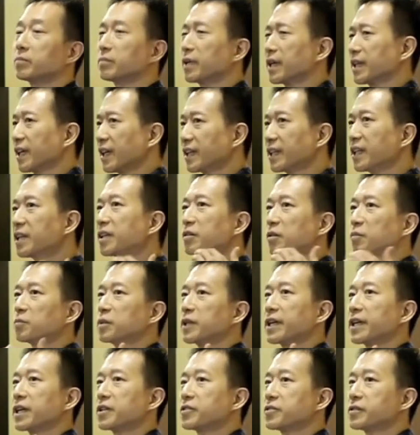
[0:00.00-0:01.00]
But I think
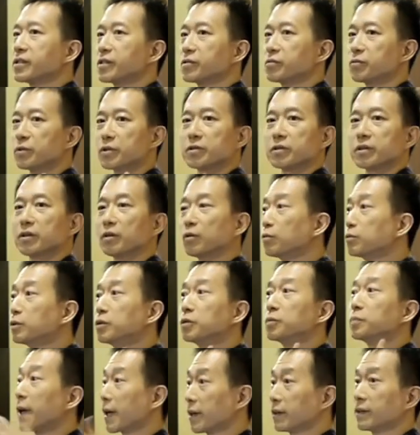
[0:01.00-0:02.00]
communication has reached a whole
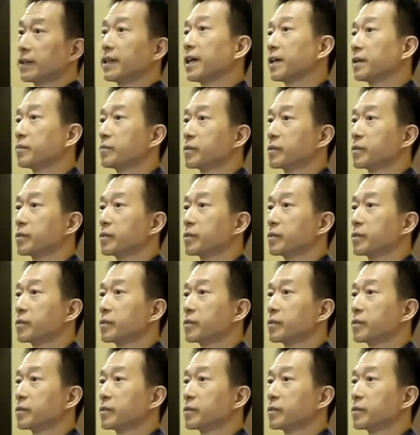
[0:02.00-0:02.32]
new paradigm.